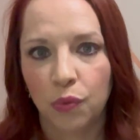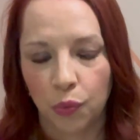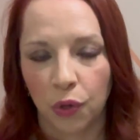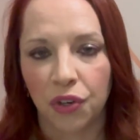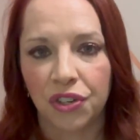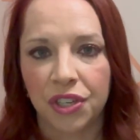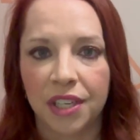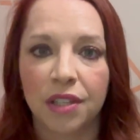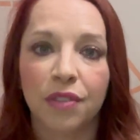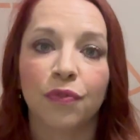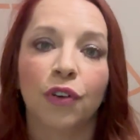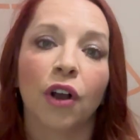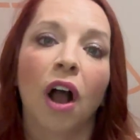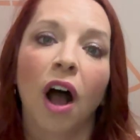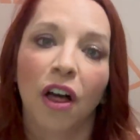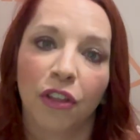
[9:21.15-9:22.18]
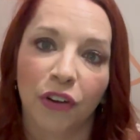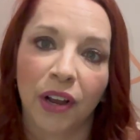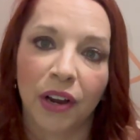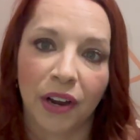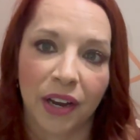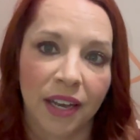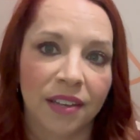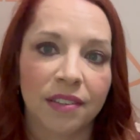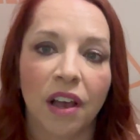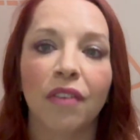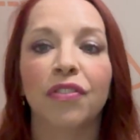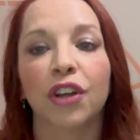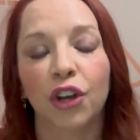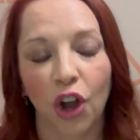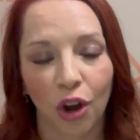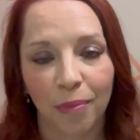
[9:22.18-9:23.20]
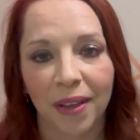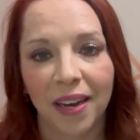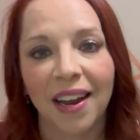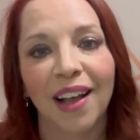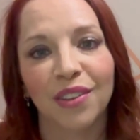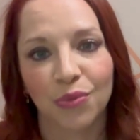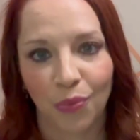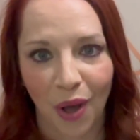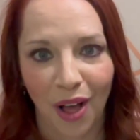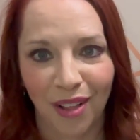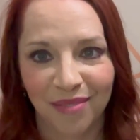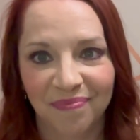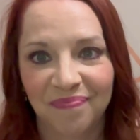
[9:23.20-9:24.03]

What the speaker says: worksheets for other areas of the garment as well.